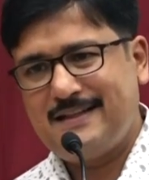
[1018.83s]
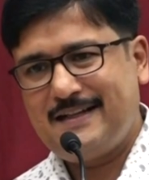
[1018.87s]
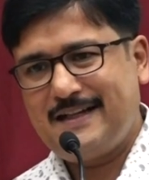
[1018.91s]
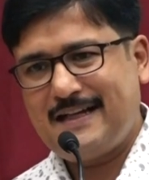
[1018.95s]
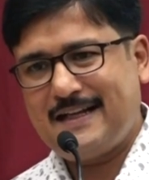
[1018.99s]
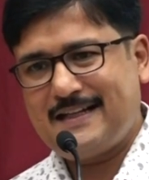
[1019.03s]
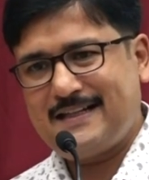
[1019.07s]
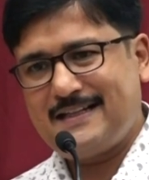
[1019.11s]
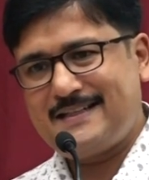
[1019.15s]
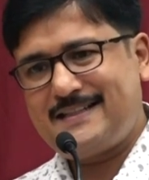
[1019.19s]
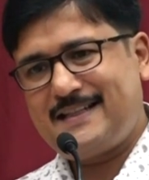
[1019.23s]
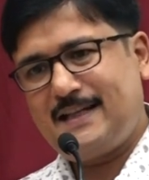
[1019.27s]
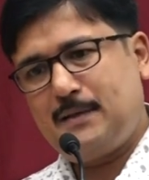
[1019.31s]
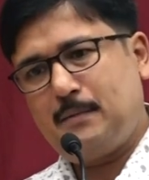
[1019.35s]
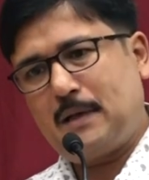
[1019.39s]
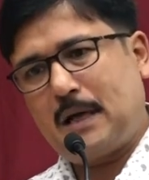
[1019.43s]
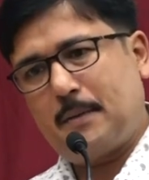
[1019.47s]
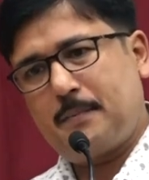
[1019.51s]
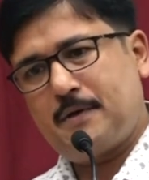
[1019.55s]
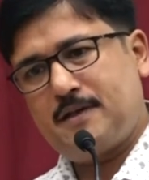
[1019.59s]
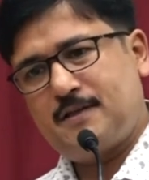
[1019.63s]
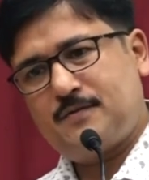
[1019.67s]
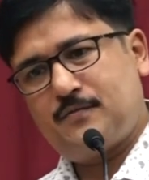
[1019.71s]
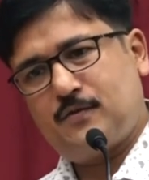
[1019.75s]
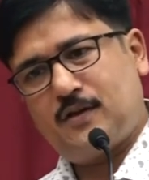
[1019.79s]
And the same
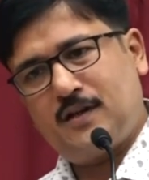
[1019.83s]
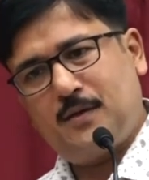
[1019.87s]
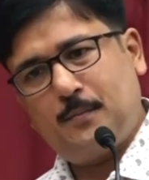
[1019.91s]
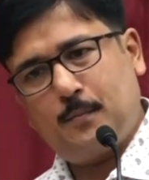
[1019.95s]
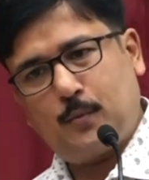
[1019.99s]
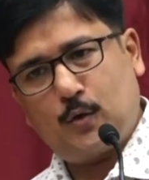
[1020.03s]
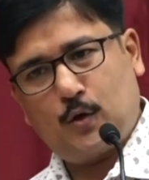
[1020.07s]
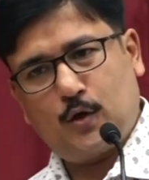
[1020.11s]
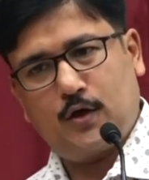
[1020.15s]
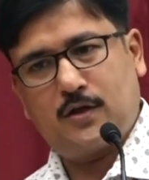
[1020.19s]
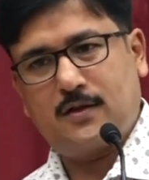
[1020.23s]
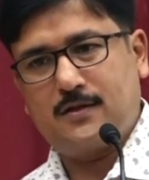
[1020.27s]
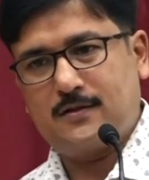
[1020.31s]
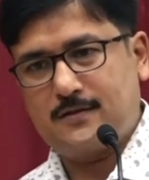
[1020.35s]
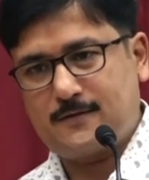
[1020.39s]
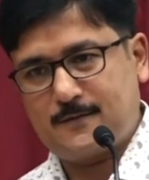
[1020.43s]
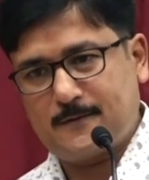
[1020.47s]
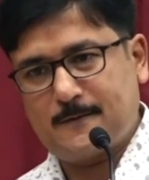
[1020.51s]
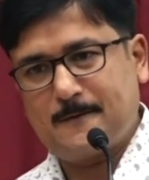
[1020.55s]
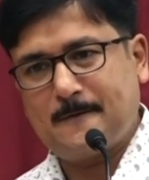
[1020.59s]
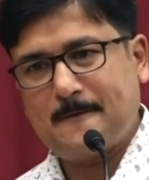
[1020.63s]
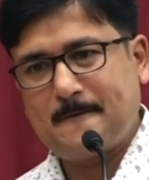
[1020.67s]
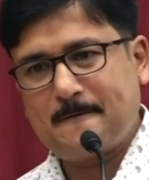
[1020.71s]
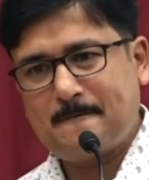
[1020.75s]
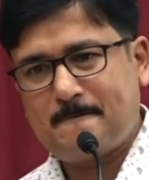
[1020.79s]
happens for employer
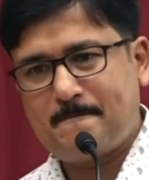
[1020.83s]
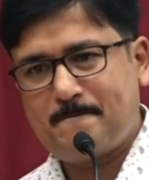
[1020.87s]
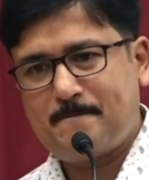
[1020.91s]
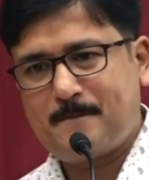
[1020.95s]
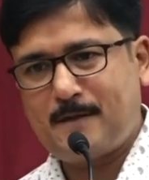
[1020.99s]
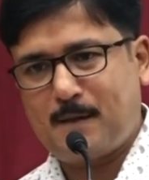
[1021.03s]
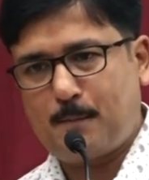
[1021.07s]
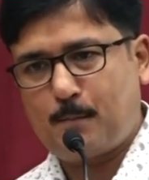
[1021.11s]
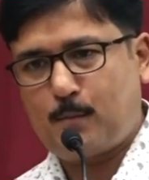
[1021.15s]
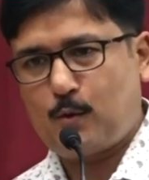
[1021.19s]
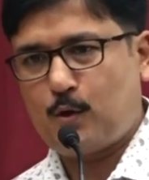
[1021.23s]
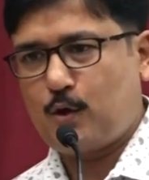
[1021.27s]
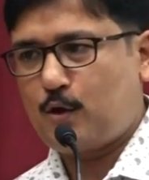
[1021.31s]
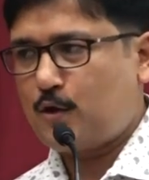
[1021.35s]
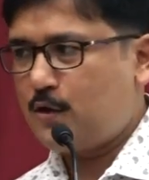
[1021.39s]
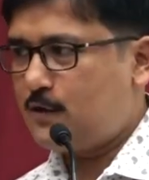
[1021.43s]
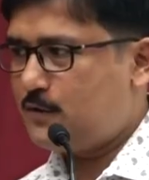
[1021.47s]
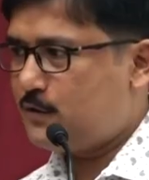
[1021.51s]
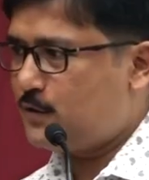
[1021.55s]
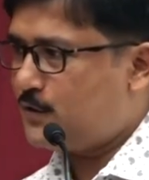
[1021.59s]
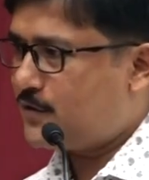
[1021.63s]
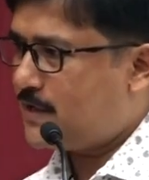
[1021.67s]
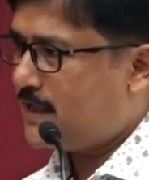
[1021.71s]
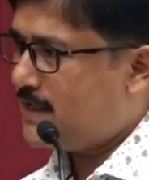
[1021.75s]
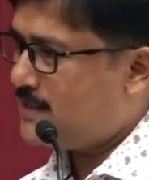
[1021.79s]
also. Employer
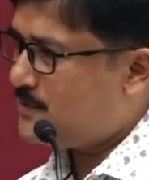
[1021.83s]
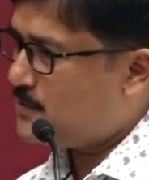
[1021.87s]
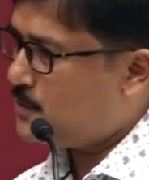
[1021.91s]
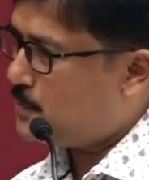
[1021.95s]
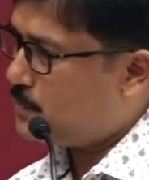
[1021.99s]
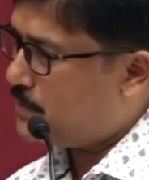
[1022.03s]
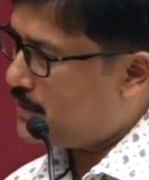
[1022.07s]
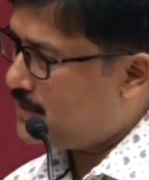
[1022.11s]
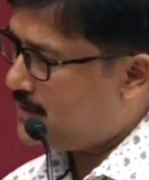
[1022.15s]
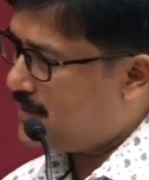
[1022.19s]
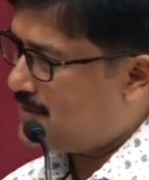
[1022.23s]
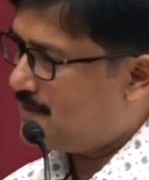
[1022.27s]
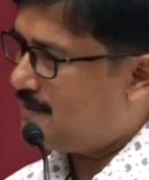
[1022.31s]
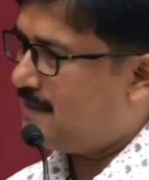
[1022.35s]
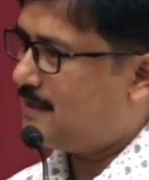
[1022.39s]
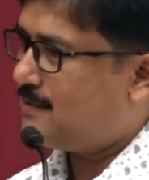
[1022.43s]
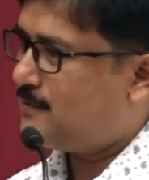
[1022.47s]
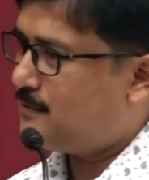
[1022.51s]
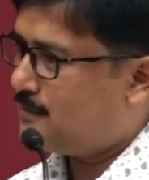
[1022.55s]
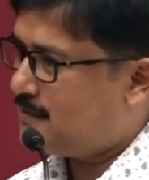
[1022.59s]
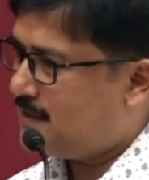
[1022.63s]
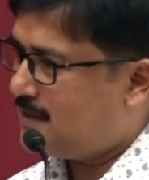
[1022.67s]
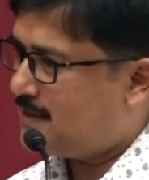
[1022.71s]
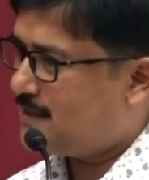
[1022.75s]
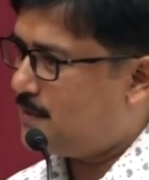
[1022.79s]
also tries to present that,
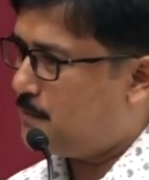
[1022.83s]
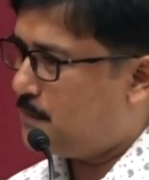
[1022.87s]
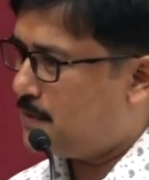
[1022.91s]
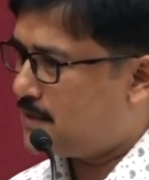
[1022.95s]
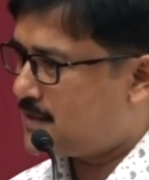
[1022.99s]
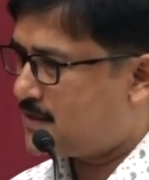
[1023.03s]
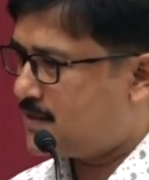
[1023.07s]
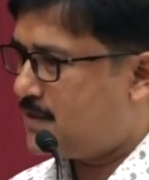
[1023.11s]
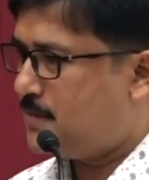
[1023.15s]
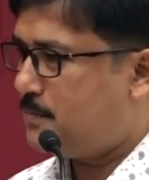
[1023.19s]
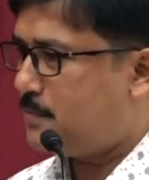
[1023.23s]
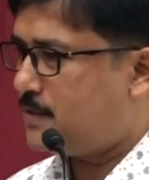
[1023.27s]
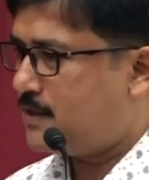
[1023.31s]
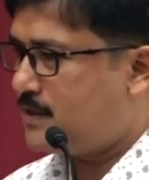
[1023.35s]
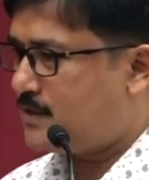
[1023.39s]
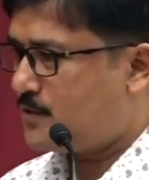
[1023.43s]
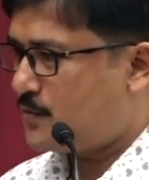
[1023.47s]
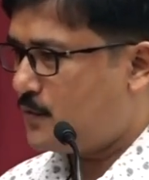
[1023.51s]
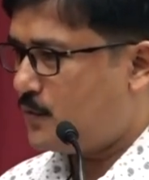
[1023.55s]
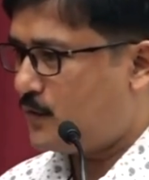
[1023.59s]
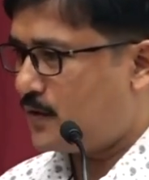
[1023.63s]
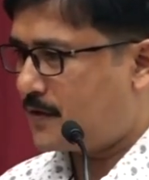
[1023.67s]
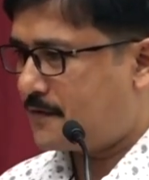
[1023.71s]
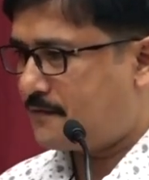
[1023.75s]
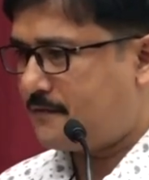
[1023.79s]
no, they are the best companies to
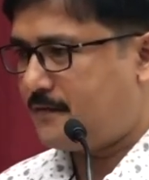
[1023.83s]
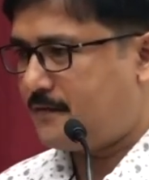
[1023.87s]
work